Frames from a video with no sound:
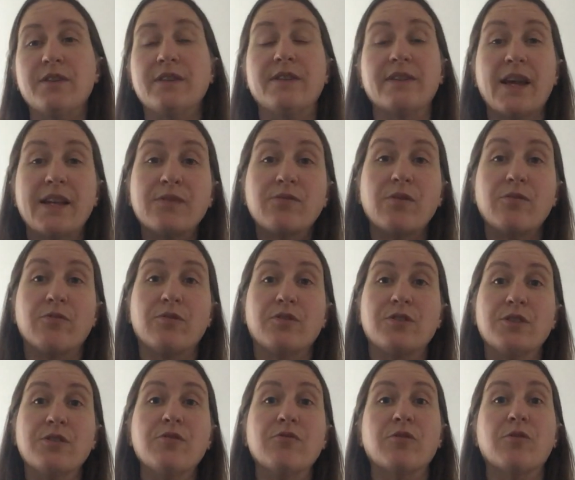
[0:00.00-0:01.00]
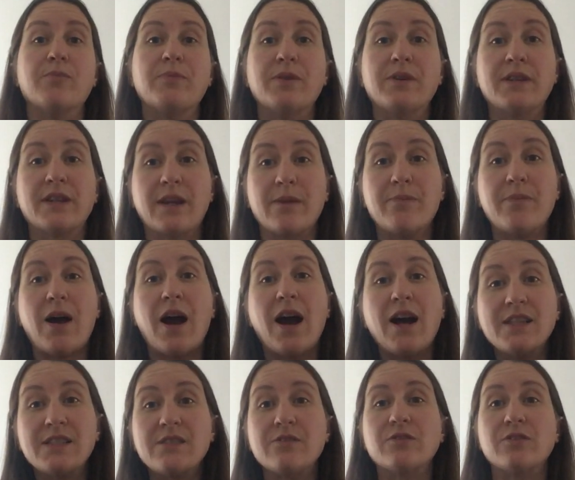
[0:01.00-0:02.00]
And that's what we're doing. We're building a
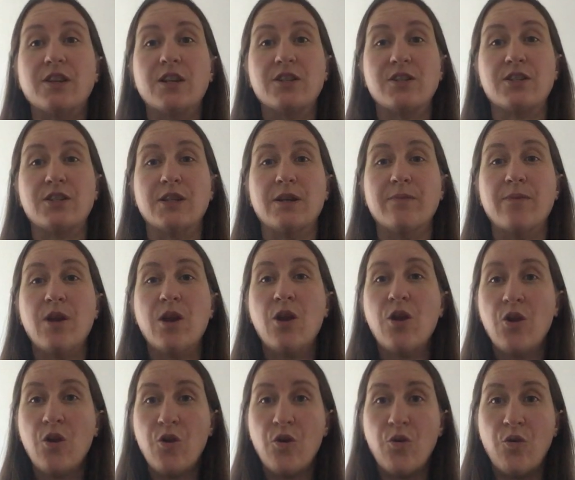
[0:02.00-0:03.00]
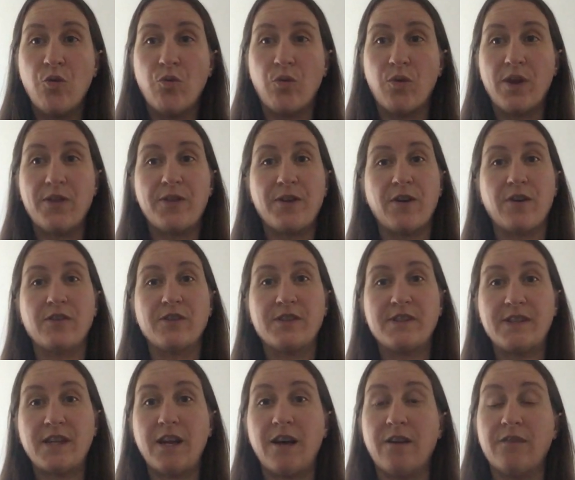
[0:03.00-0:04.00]
positive relationship with
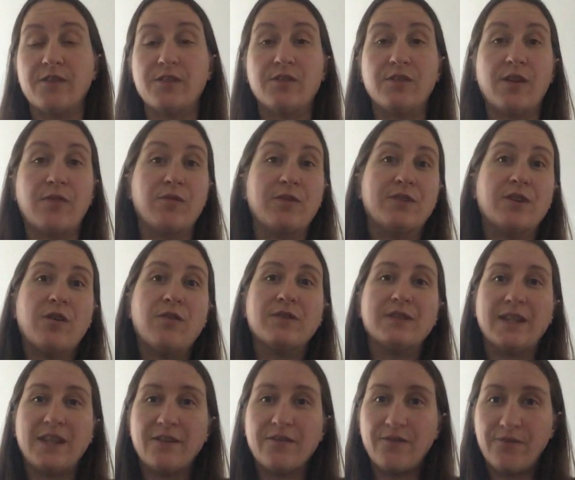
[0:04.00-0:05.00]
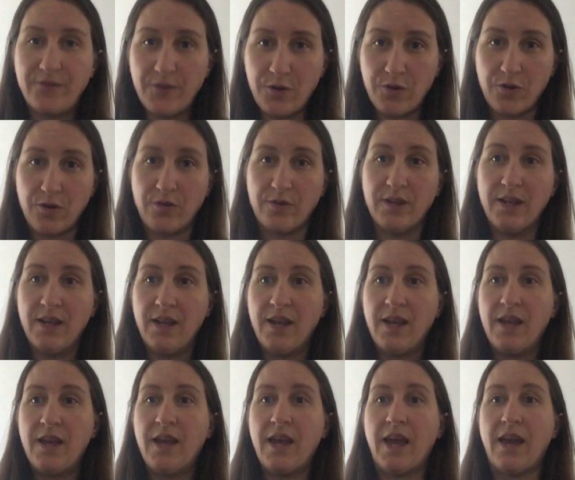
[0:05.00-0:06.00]
ourselves so that we don't need food
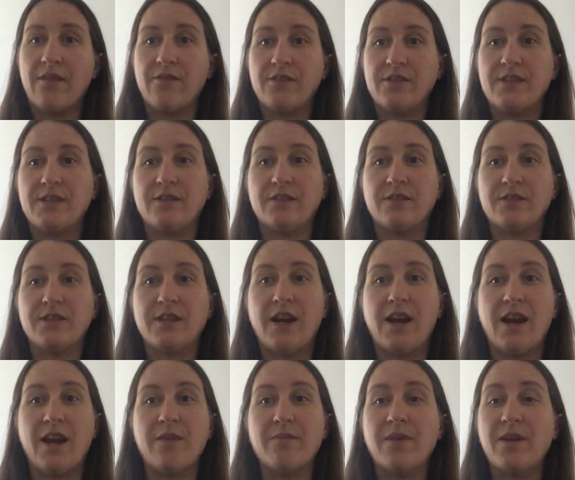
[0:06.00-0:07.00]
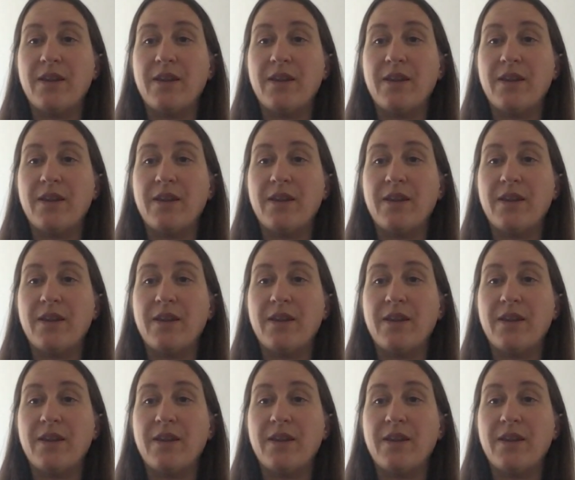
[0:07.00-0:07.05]
every single time.